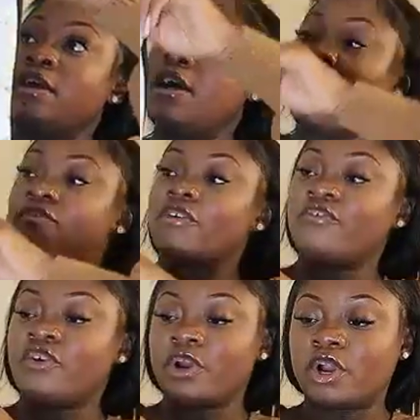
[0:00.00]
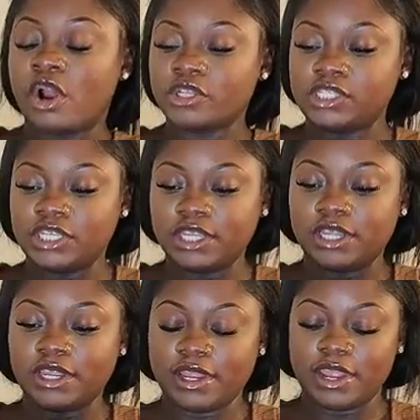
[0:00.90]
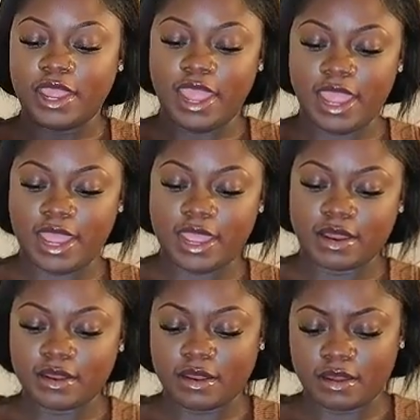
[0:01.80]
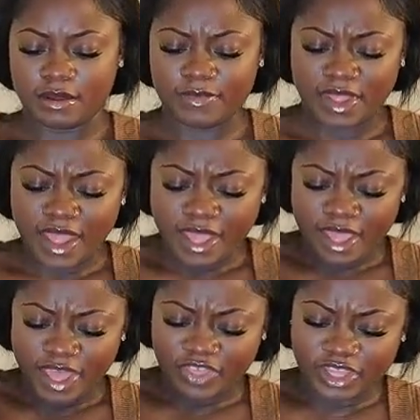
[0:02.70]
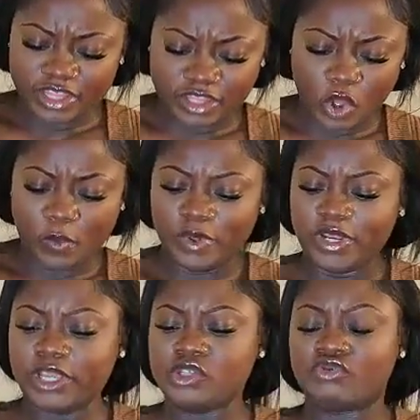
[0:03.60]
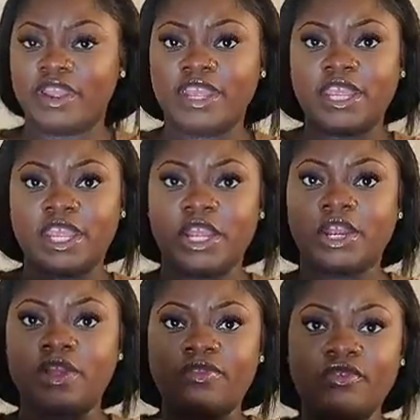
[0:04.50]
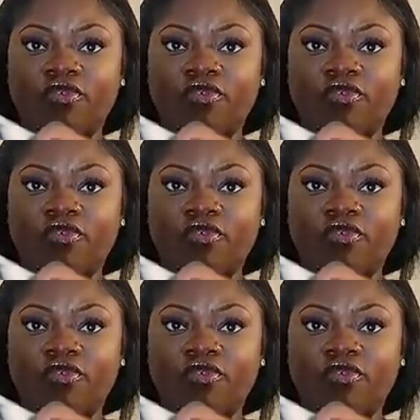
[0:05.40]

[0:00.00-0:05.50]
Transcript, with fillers: cover for her car seat and um, I think it, the opening is right here in the